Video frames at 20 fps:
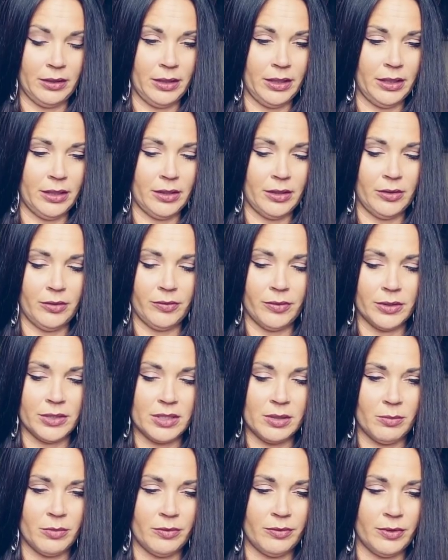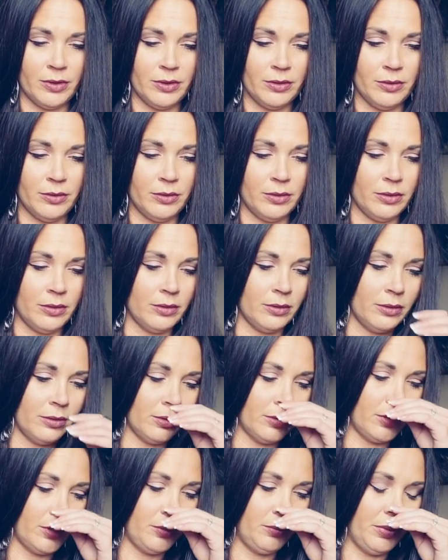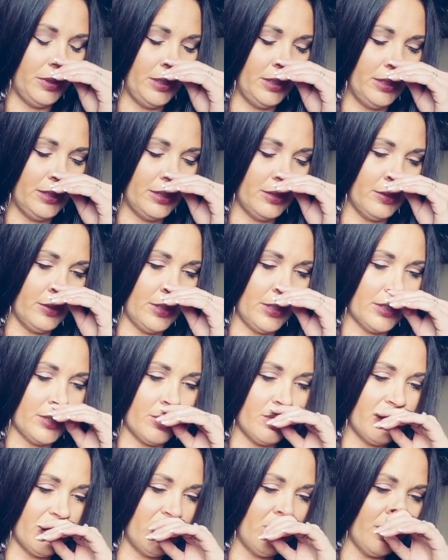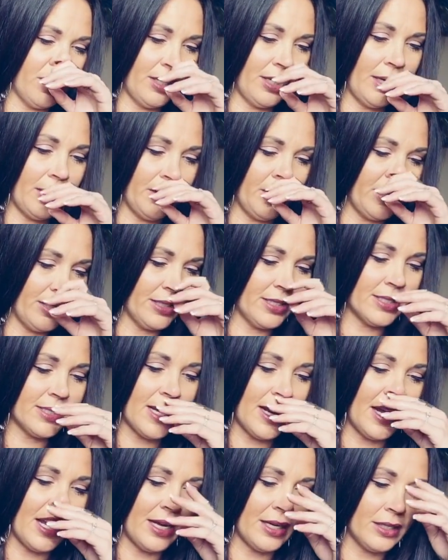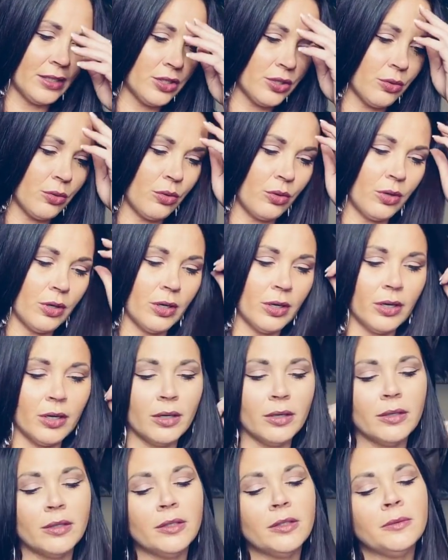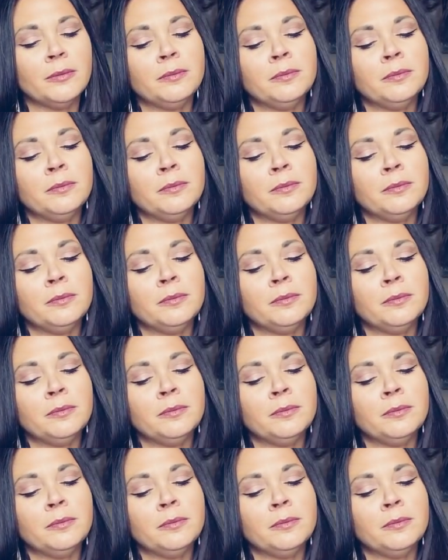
a Leo for some of you. Could be to a lesser degree Aries, Sag, or